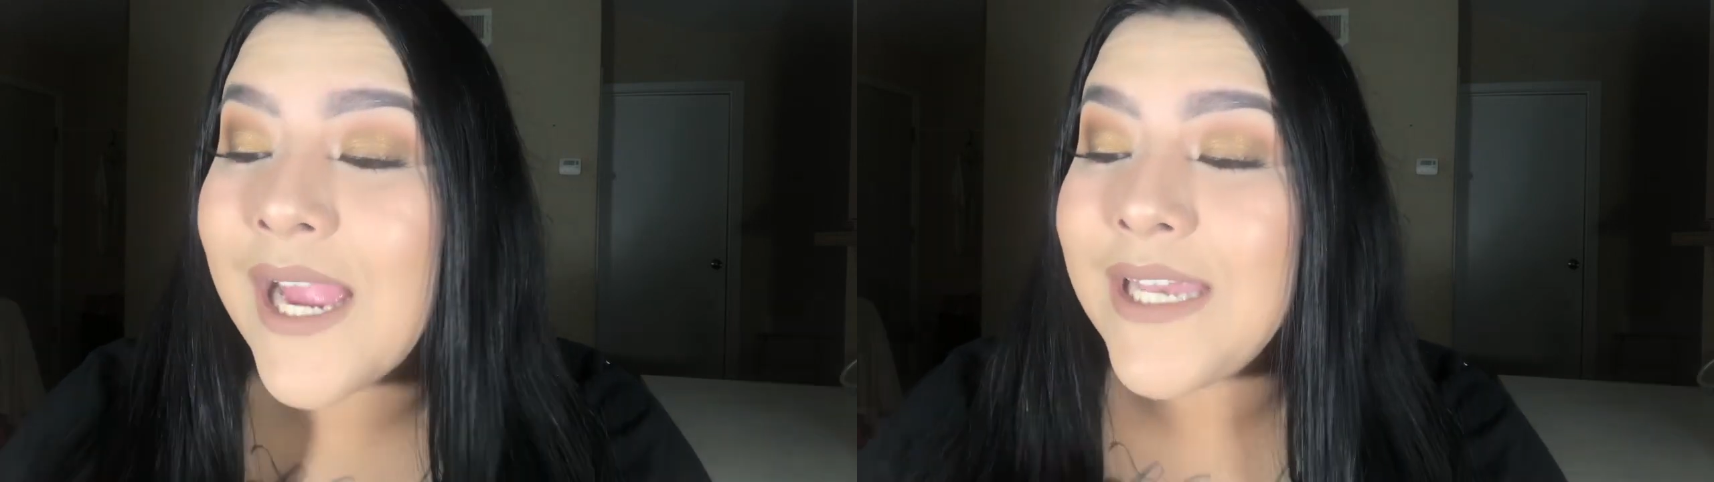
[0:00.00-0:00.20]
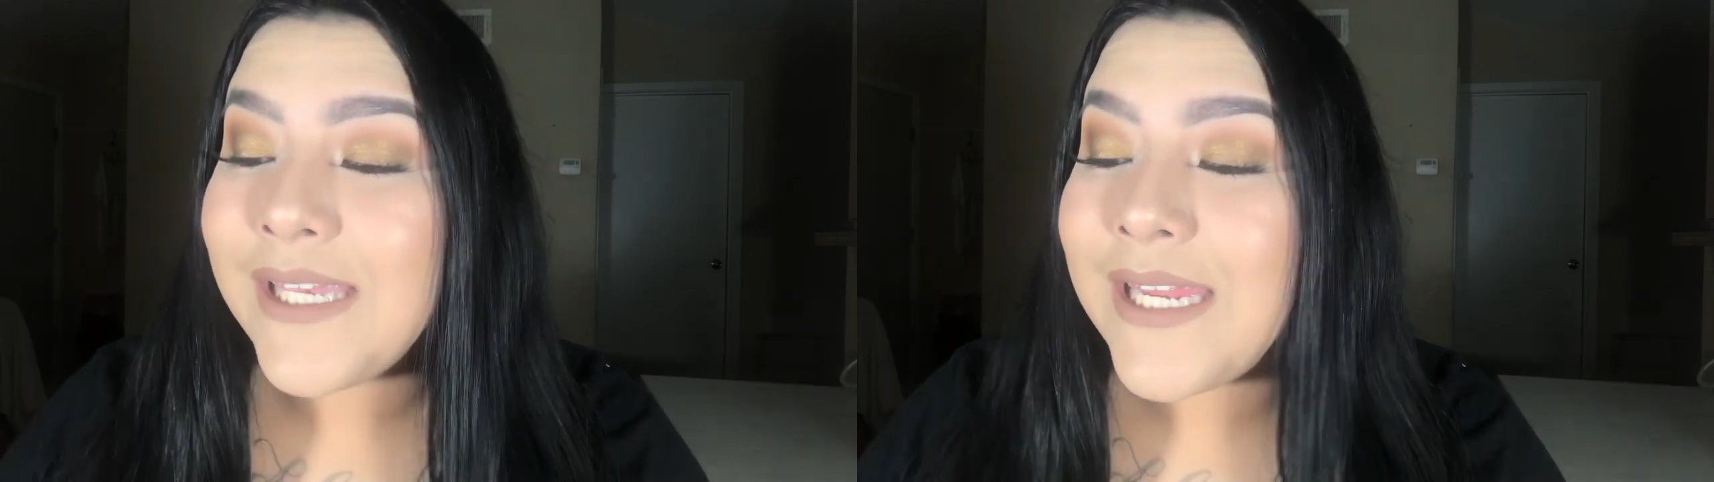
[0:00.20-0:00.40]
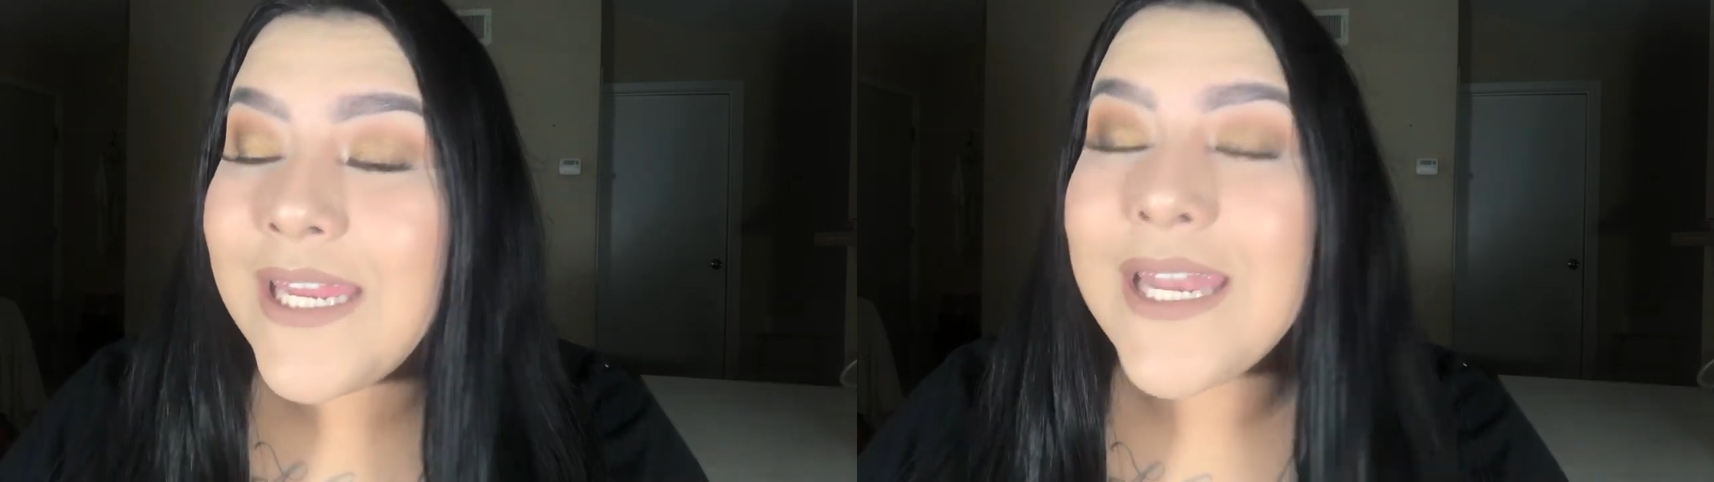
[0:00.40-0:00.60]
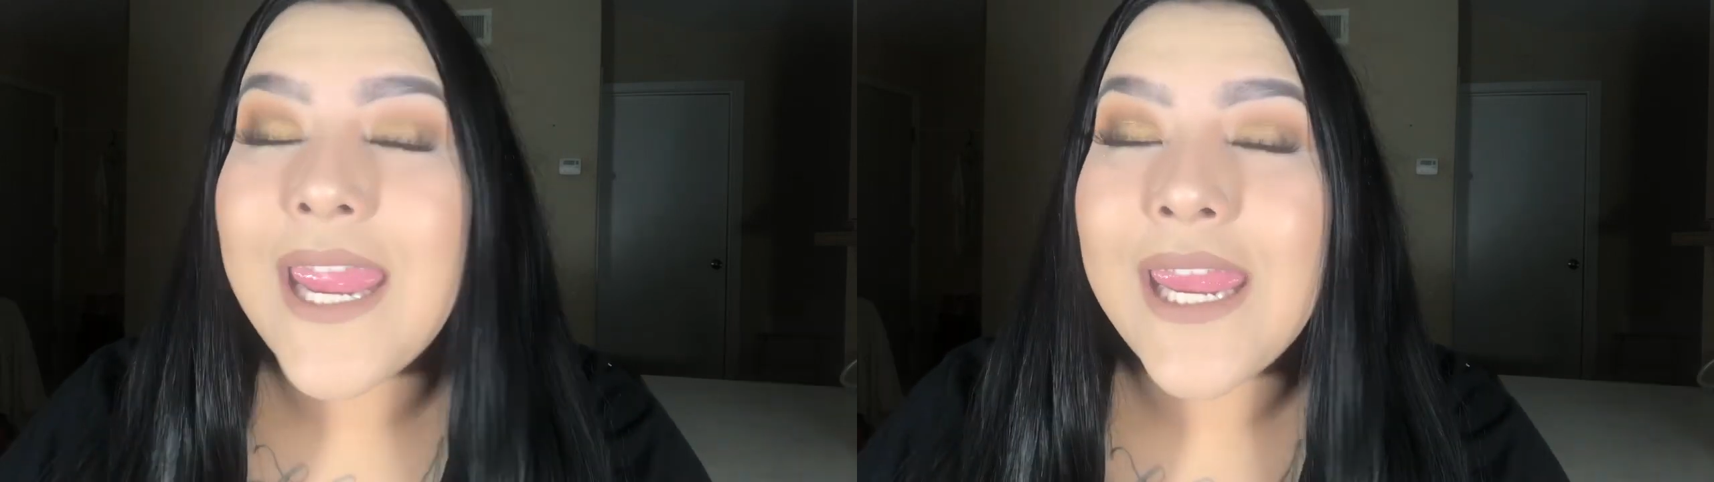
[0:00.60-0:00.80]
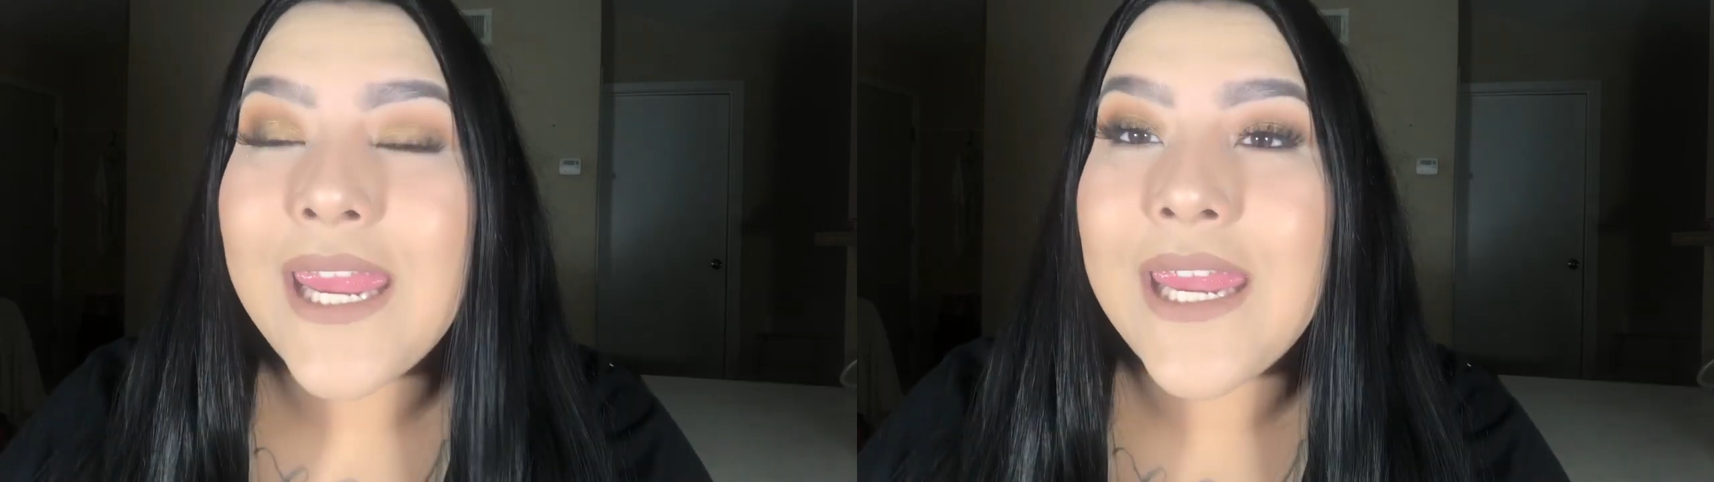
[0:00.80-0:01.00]
I need
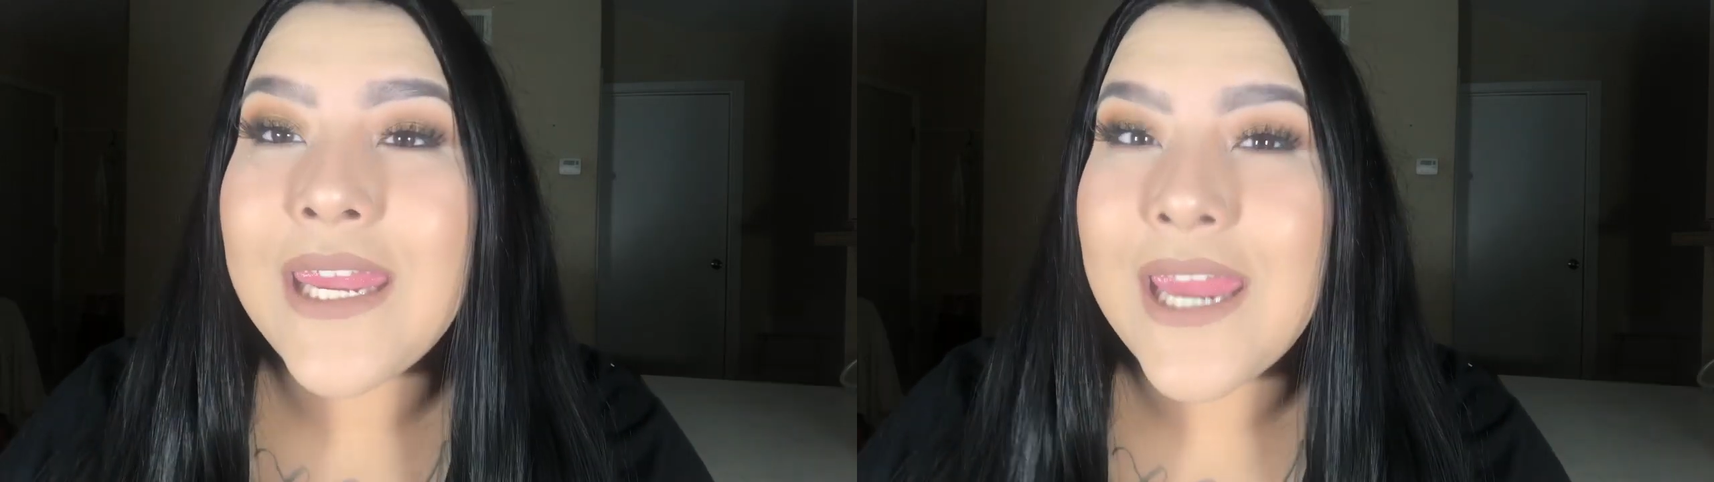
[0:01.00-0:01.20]
a